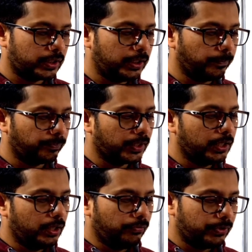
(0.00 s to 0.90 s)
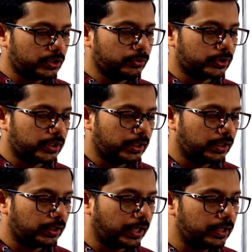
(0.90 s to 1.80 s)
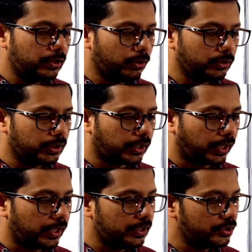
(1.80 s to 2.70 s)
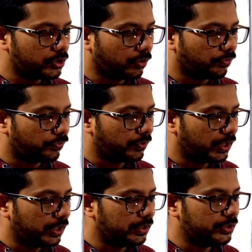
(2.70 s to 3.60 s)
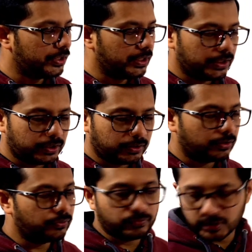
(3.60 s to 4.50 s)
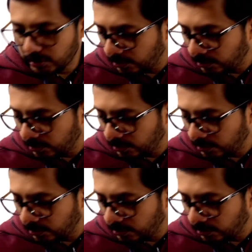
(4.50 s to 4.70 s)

Okay, first question, write down the range of G. First